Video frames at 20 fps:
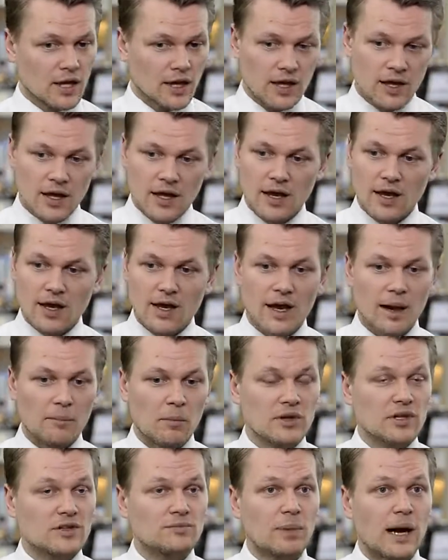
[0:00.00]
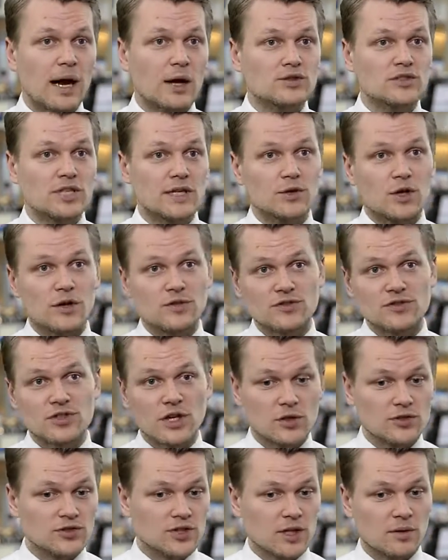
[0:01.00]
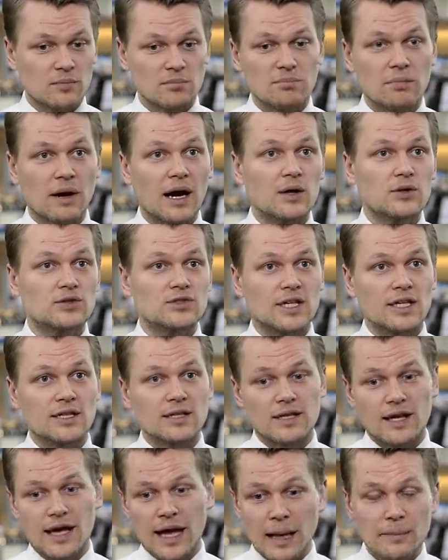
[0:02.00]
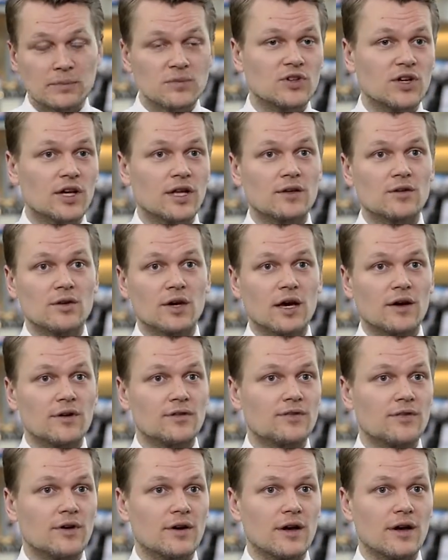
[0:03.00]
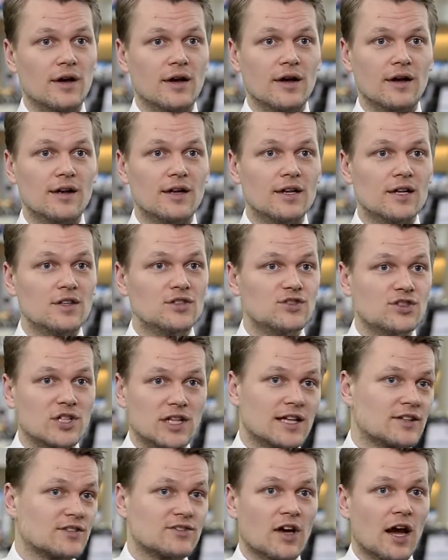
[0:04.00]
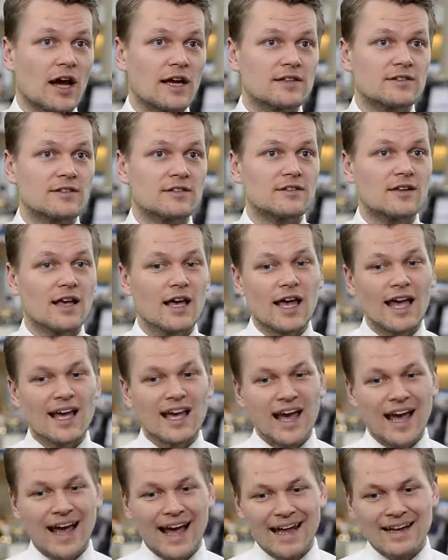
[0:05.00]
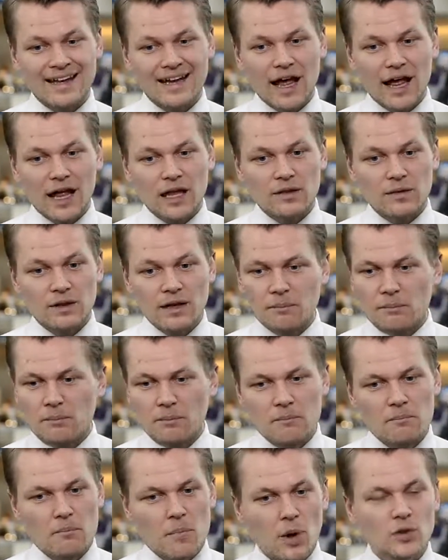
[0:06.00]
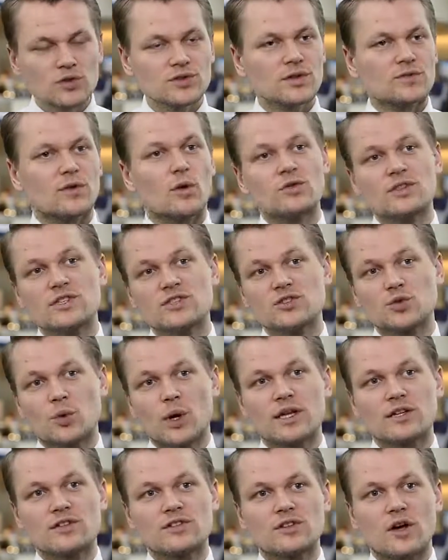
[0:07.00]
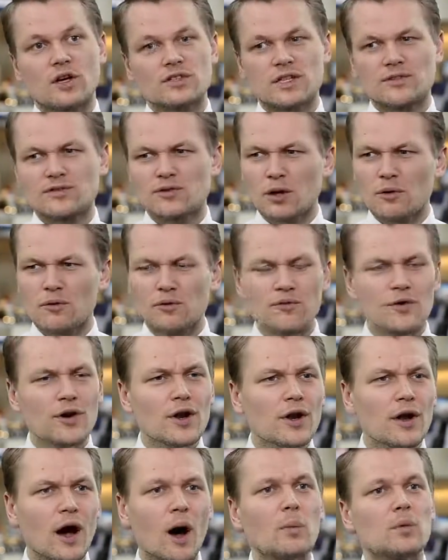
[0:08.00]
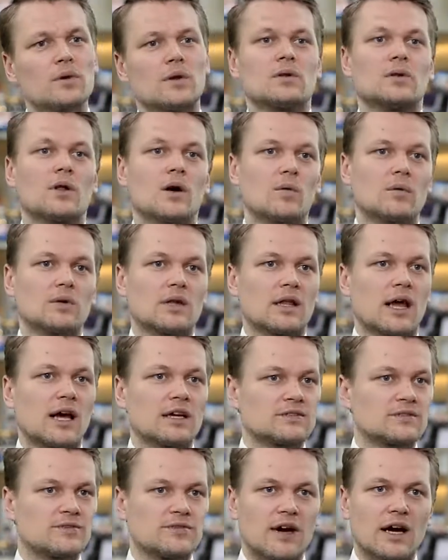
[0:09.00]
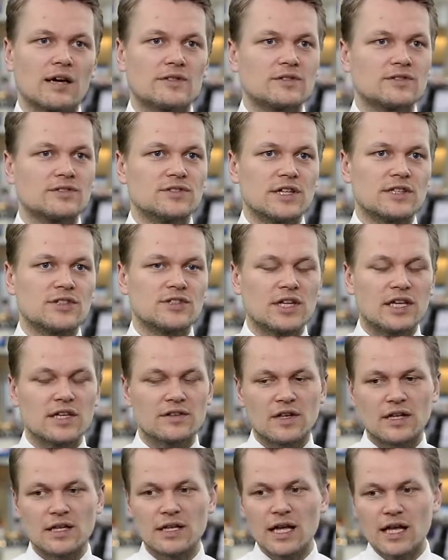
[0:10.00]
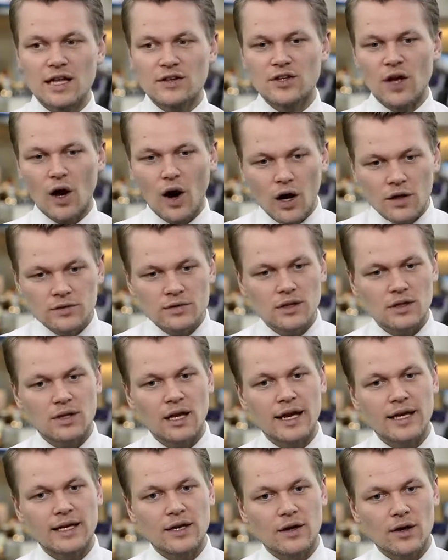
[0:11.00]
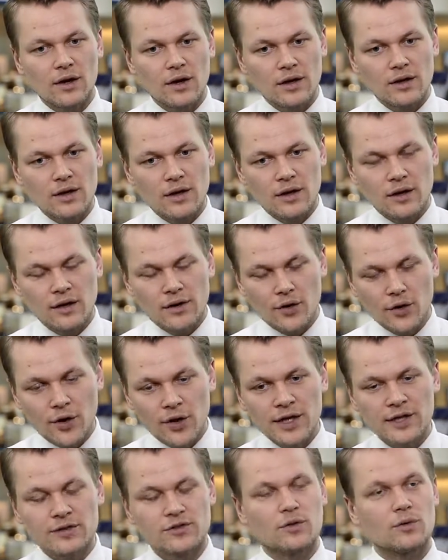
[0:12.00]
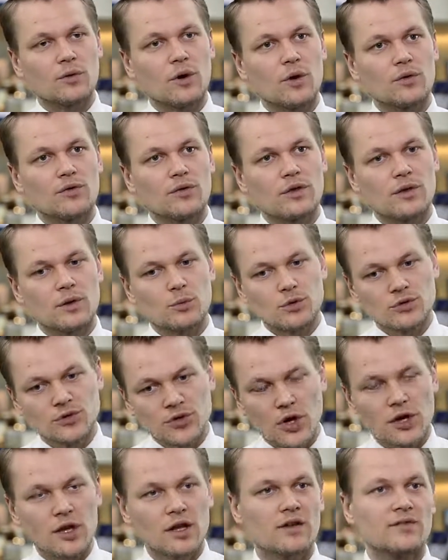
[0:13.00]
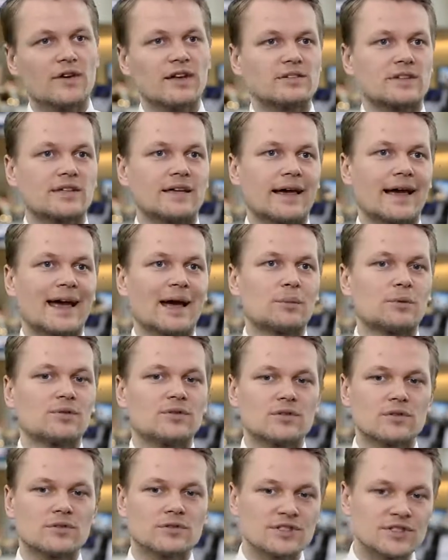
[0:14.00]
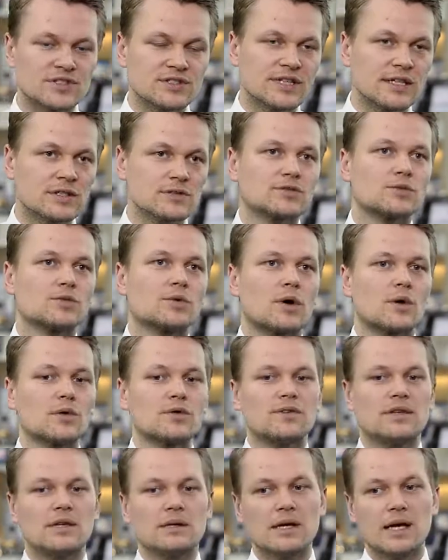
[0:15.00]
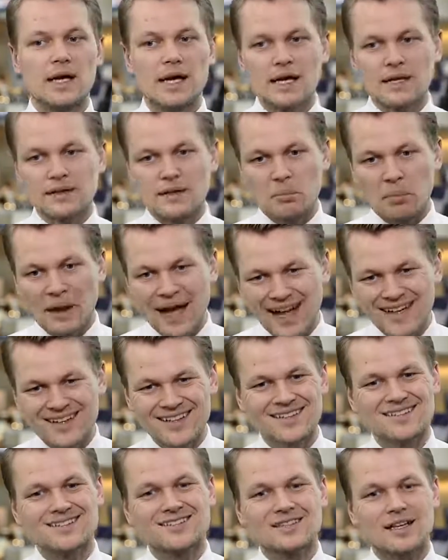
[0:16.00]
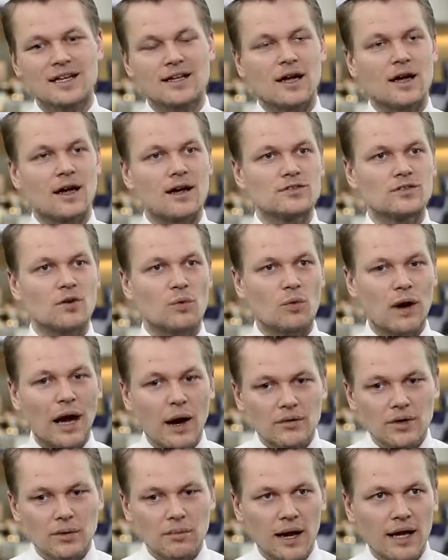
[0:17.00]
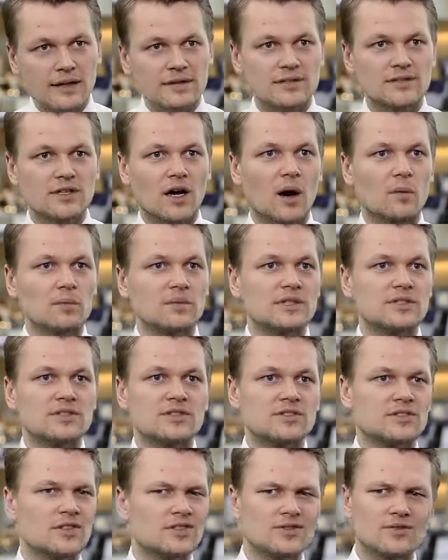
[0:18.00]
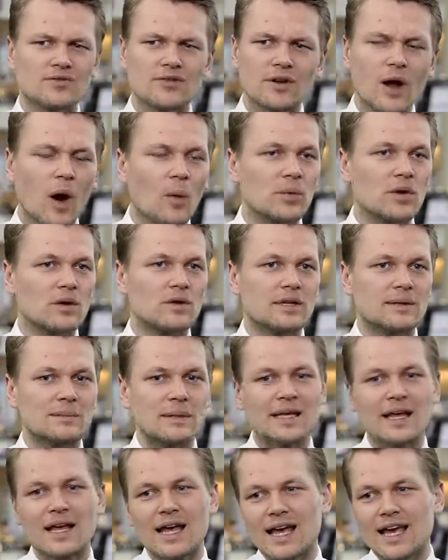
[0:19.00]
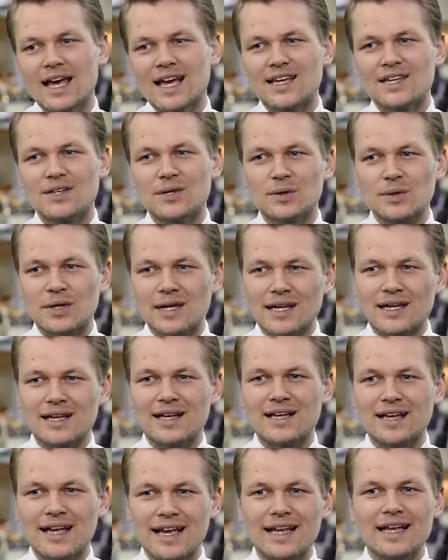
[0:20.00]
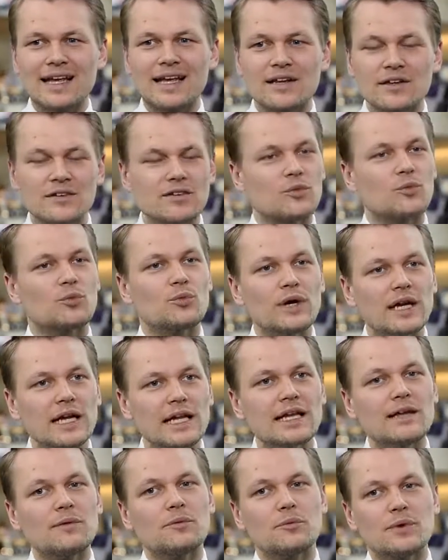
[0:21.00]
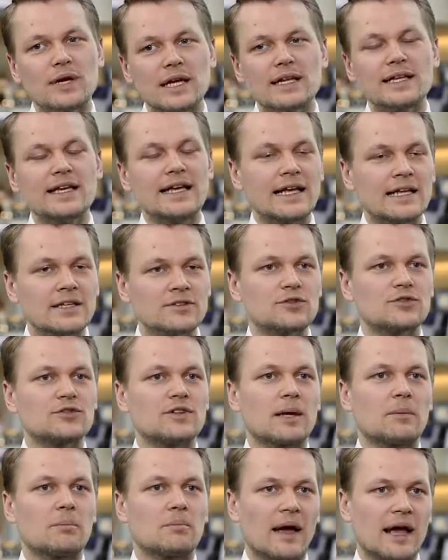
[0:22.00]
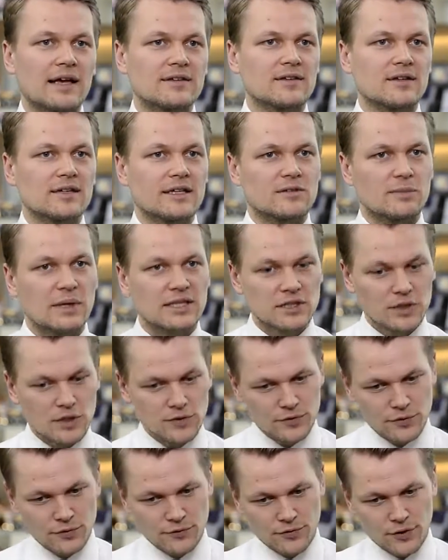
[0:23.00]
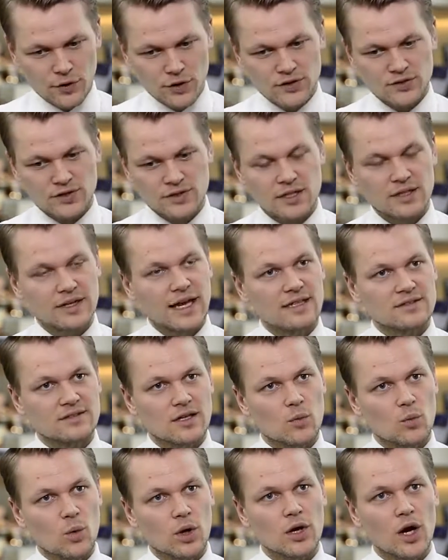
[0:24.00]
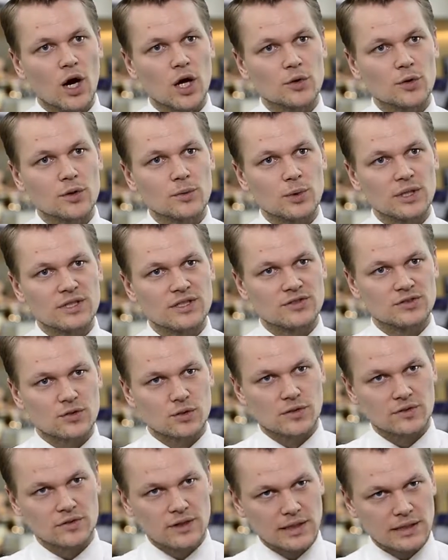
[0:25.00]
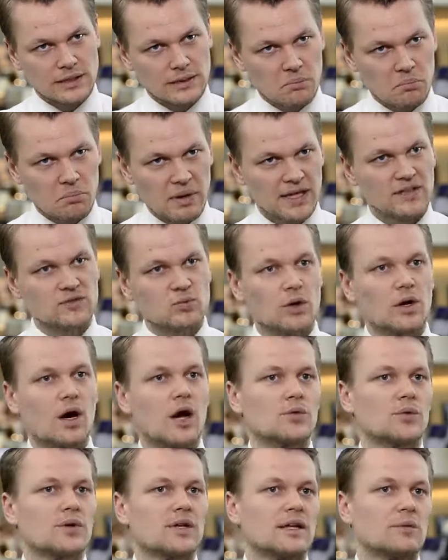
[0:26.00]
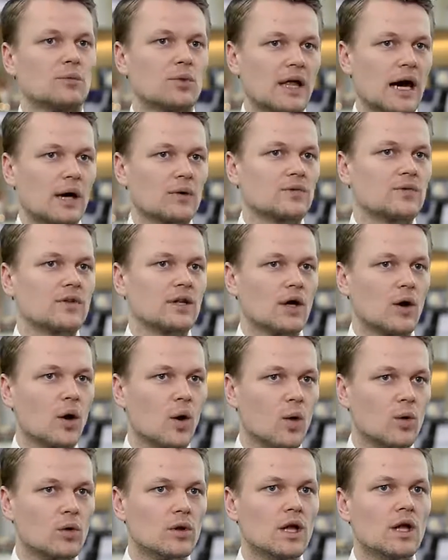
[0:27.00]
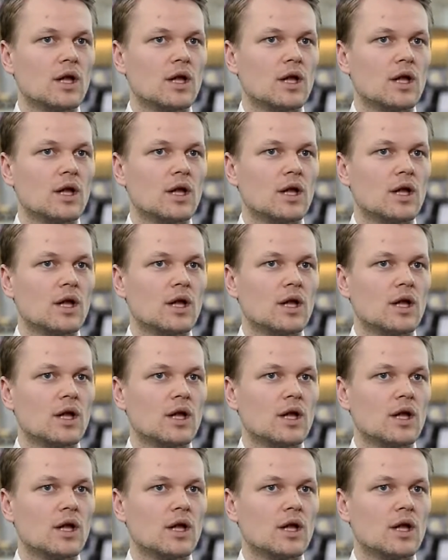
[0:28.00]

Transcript: Uh, among the biotech, you have Celgene, Biogen, Amgen, you have uh, Gilead Sciences, and, and most of all these 20 stocks have done phenomenal over the last five or six years and the underlying uh, earnings growth and the return on invested capital, the sales growth, the, the patents that are surrounded by these companies is just phenomenal. I mean, you, it is a really, really interesting basket, especially if you focus on the NASDAQ 100, which is sort of the, the biggest 100 without of the whole